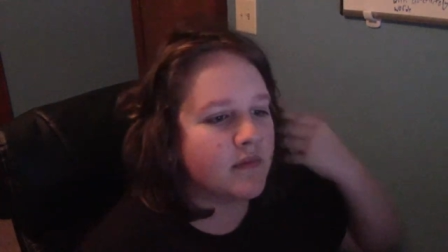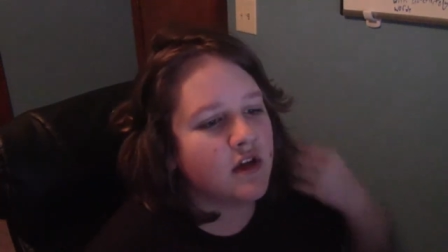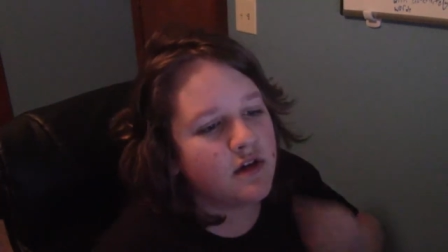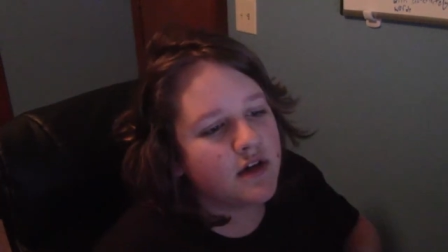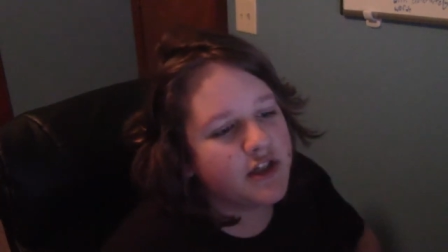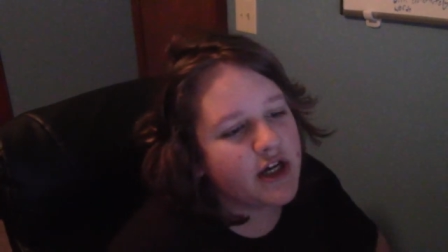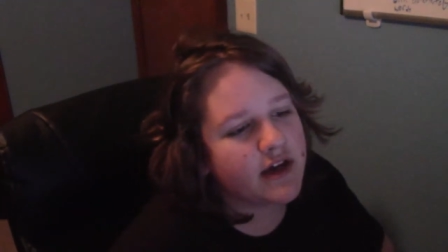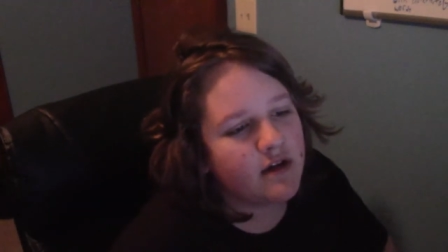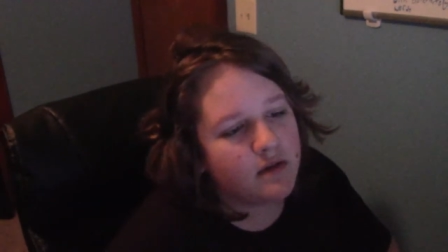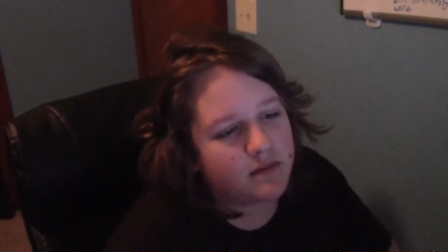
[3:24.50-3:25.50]
You can check
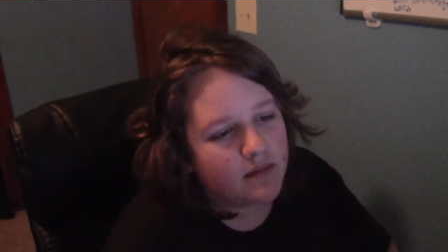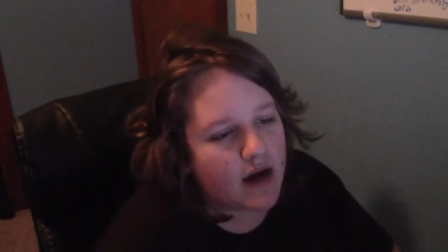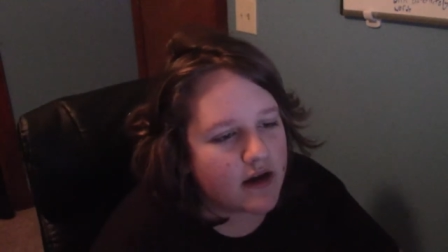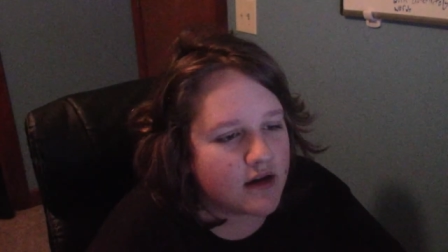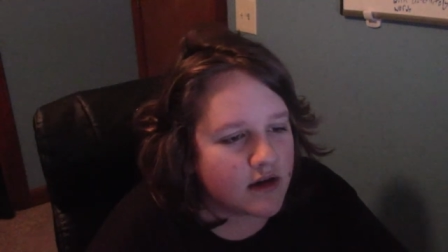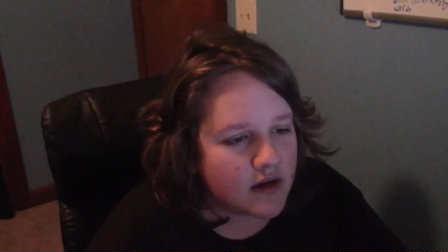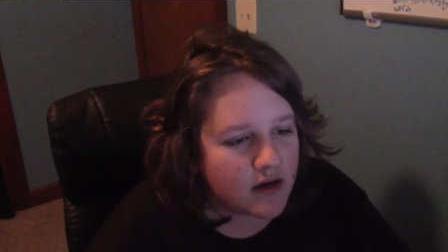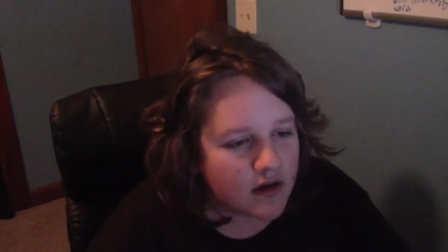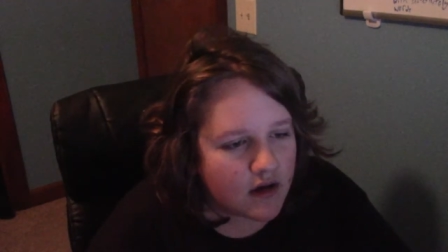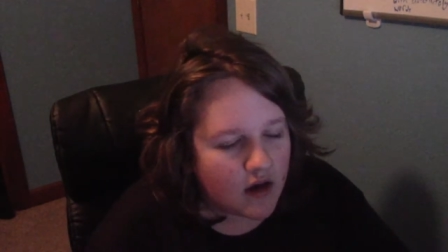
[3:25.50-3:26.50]
out my.
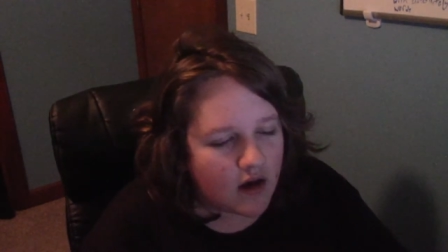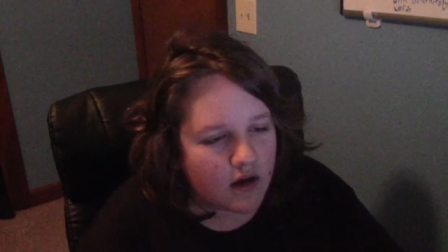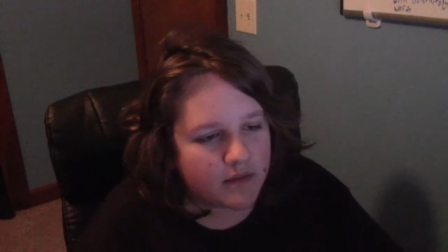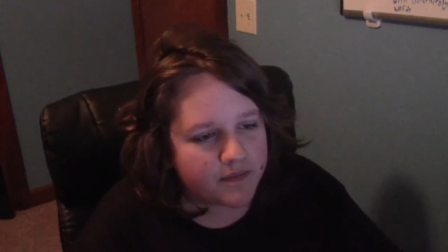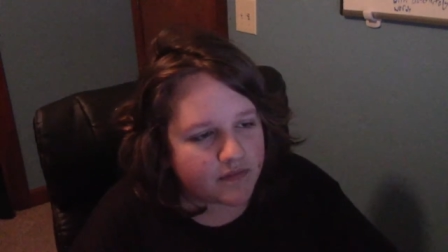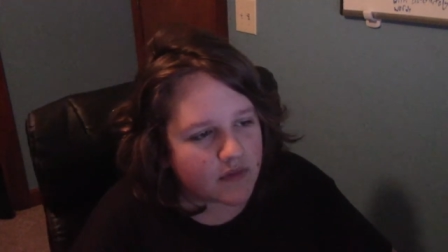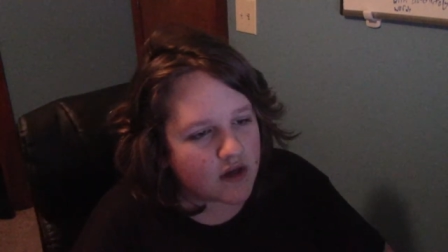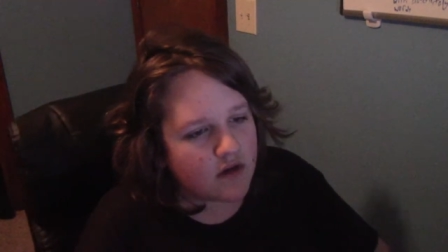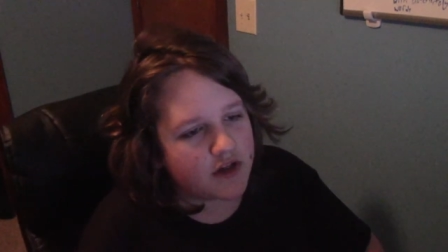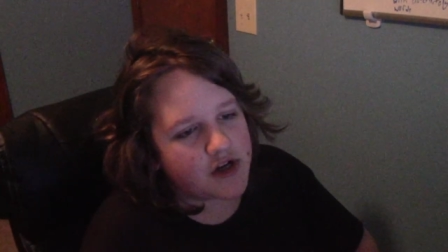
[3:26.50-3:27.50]
Uh,
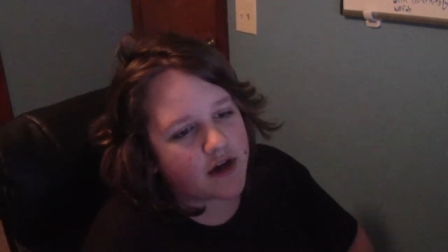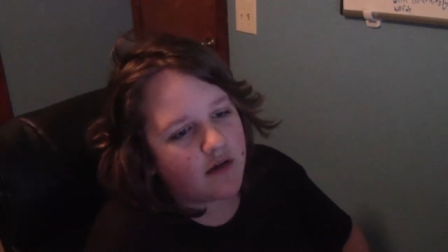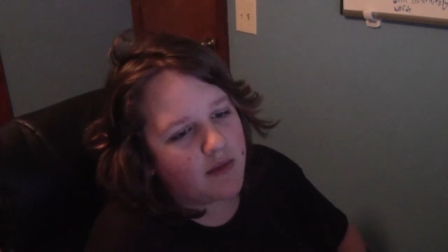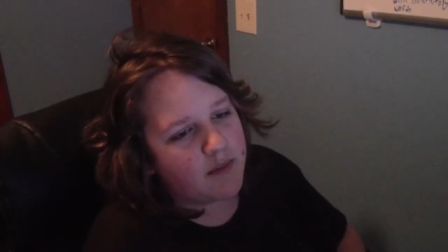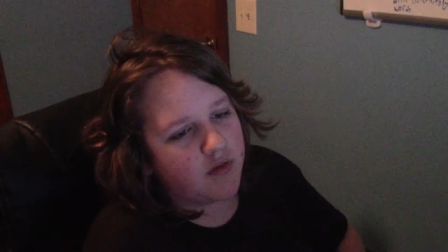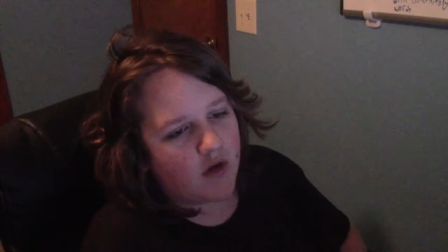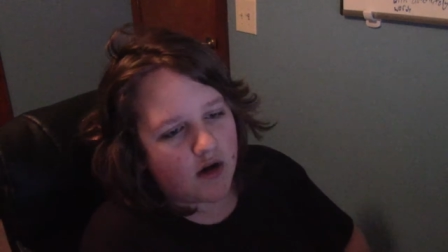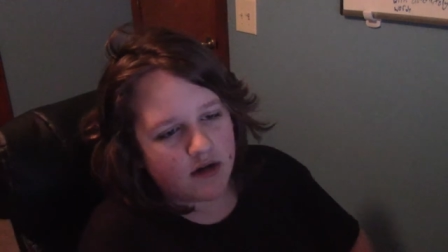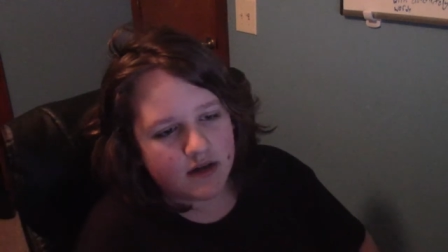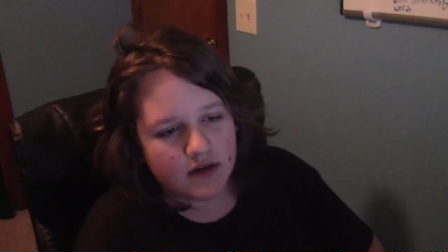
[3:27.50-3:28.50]
you can check out my
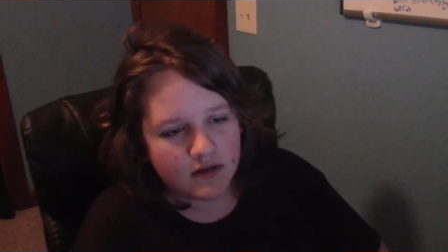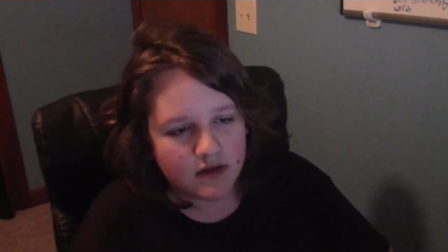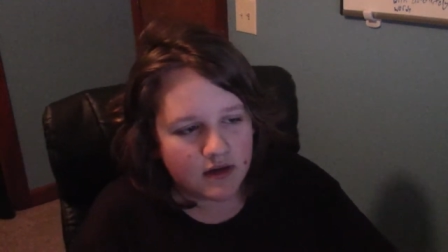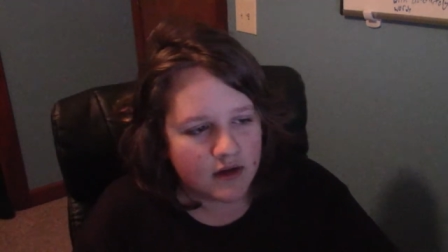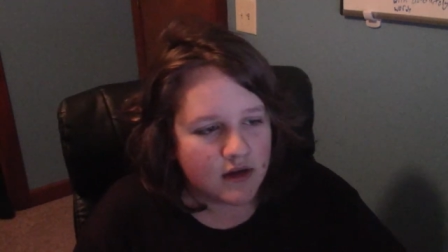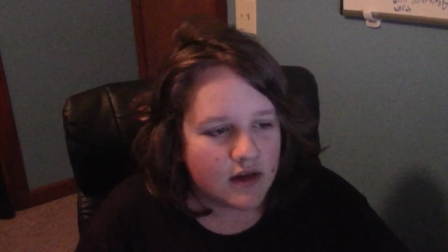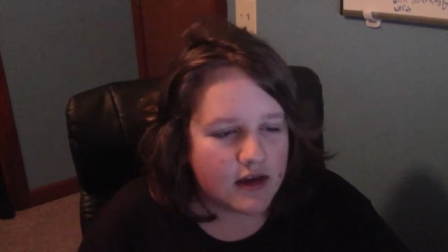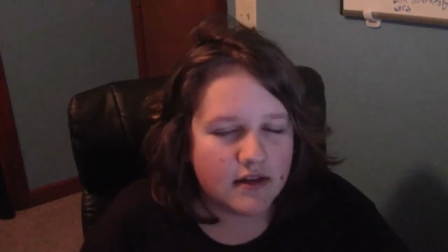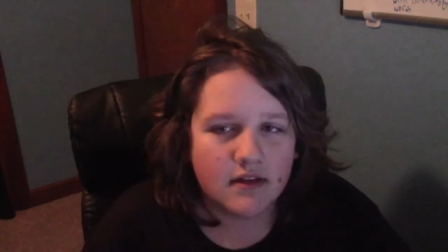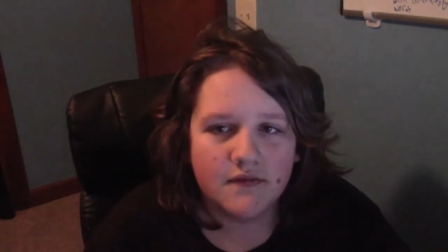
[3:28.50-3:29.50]
blog
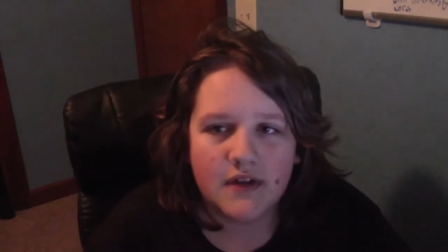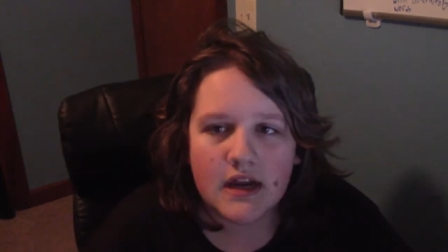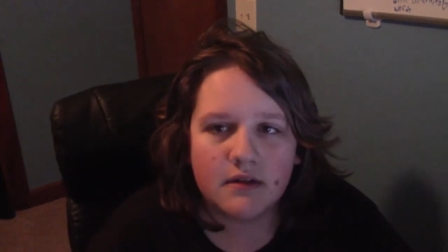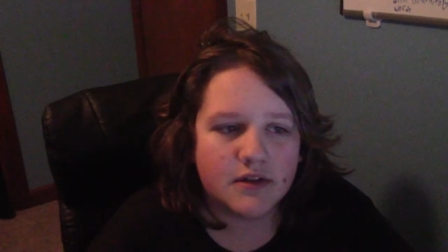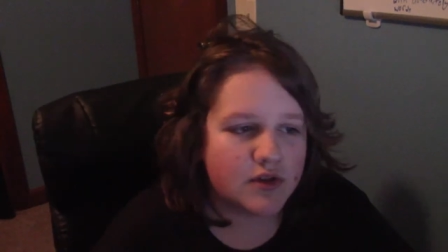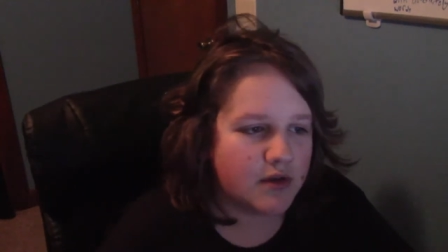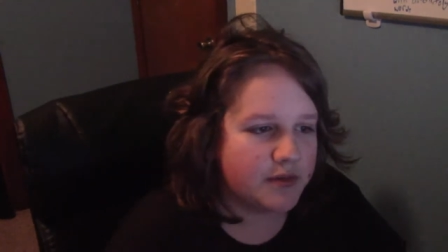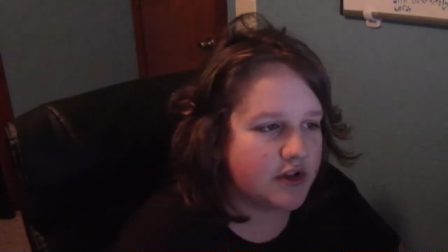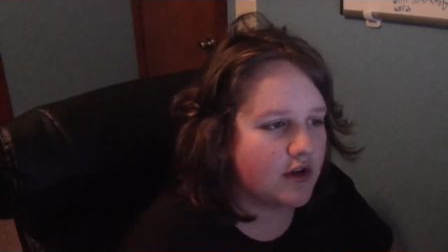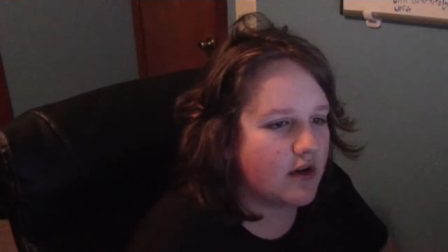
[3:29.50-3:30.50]
in the video
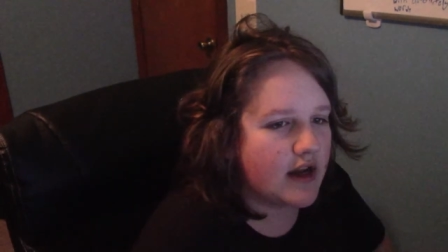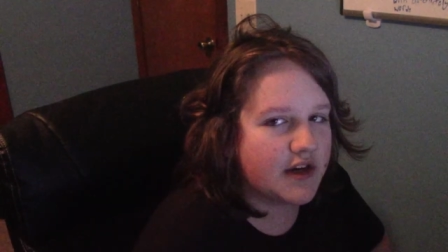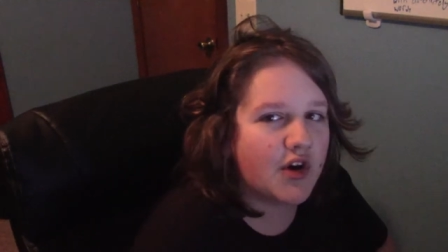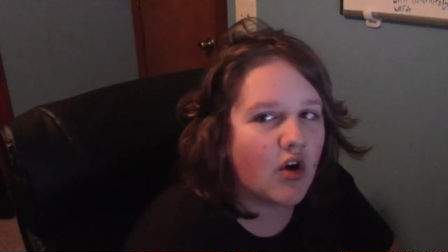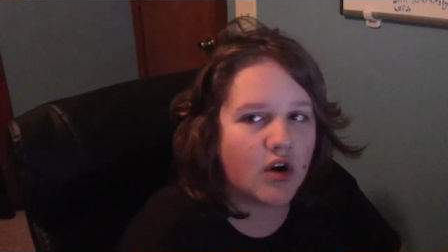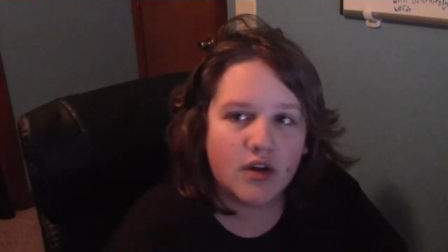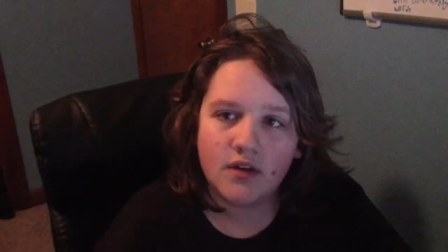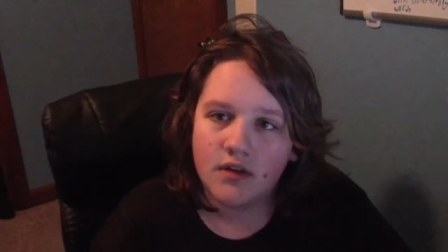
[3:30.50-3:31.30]
description or end card